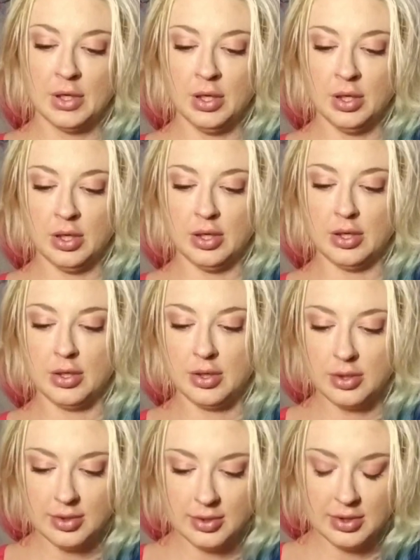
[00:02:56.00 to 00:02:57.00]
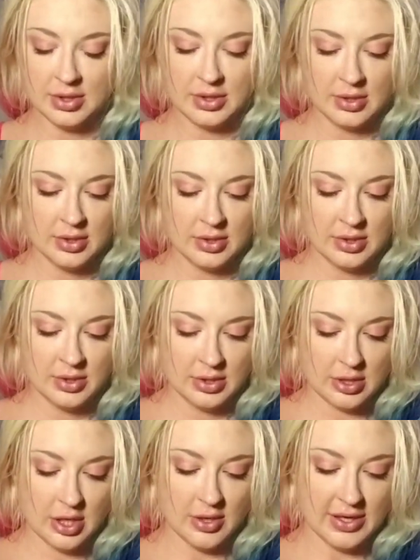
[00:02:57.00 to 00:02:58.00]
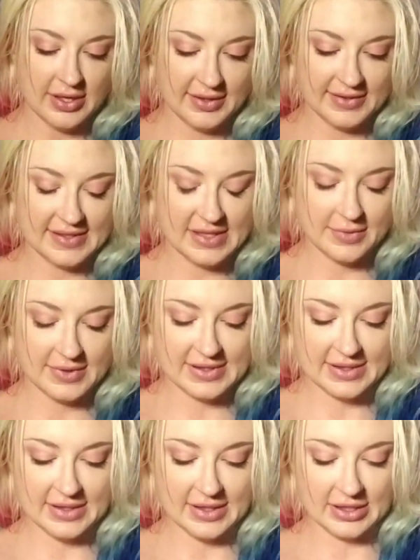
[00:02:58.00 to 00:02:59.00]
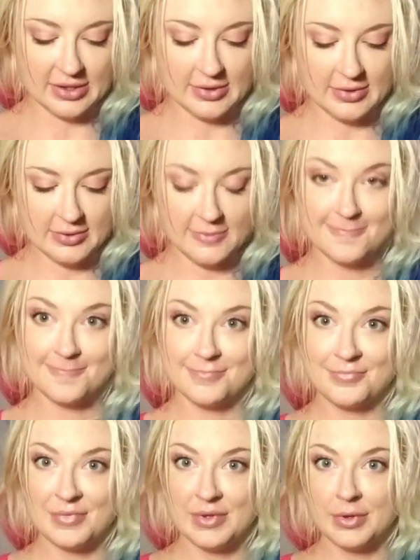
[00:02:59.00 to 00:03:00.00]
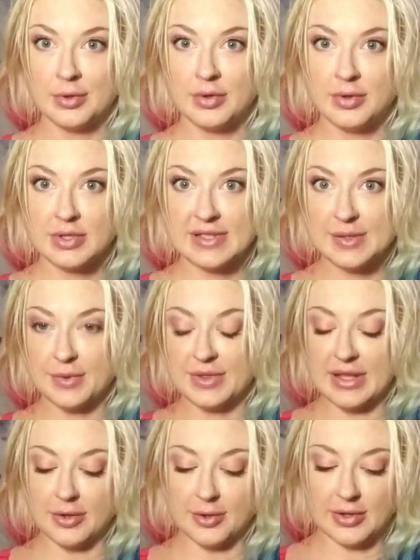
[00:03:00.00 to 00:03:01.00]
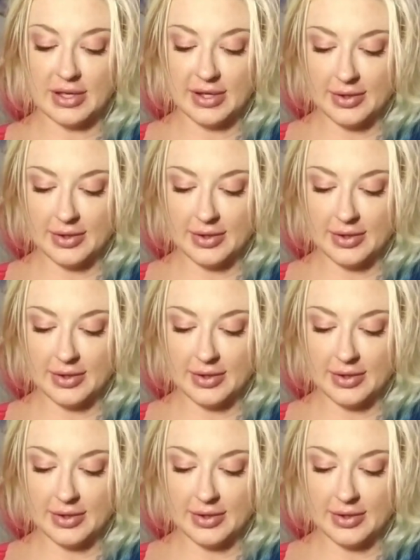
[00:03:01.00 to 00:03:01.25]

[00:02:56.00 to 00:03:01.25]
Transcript: Huh. Alright, let's see what's in here. See what they look like.